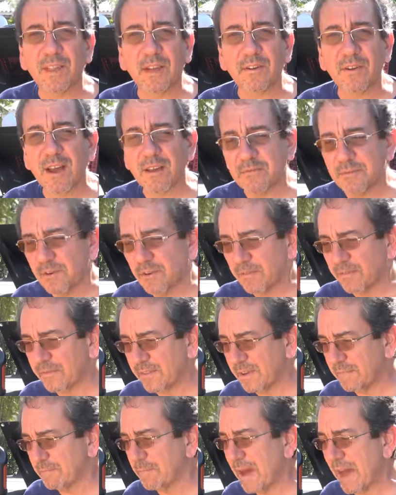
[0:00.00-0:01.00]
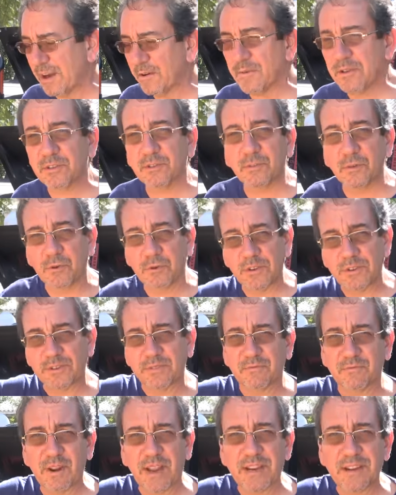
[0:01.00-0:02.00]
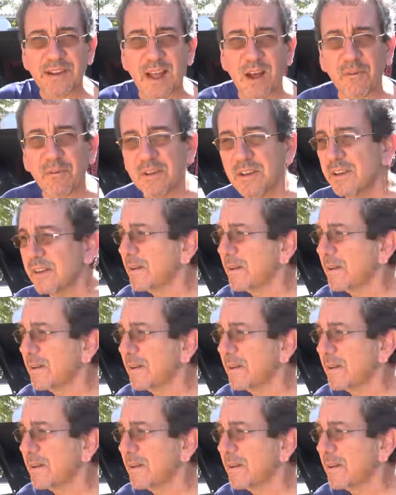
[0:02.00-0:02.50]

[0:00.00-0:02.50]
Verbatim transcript: I don't have enough uh, battery storage right now.